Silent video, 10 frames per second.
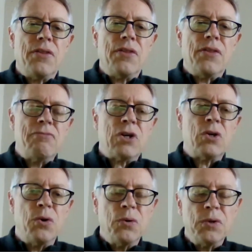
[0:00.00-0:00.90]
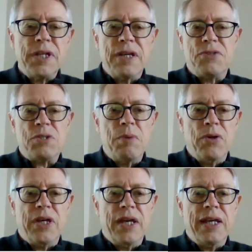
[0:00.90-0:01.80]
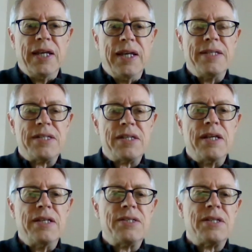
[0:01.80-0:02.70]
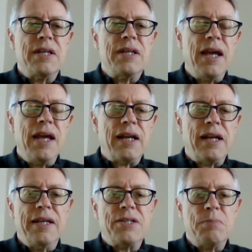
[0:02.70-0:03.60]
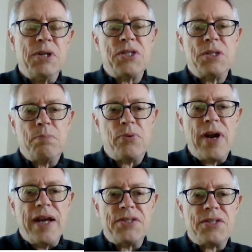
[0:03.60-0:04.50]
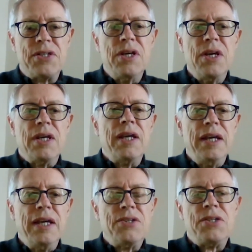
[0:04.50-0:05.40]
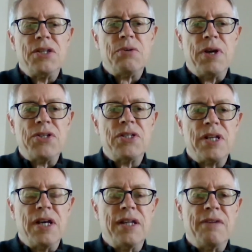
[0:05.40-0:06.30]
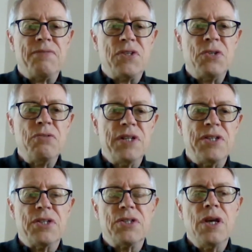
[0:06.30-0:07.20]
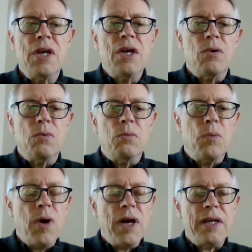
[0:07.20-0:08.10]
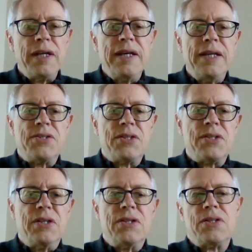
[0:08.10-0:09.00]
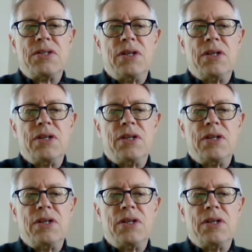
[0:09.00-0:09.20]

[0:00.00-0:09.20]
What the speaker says: the recording of smoking is likely to be suppressed in situations like that for two reasons. One is that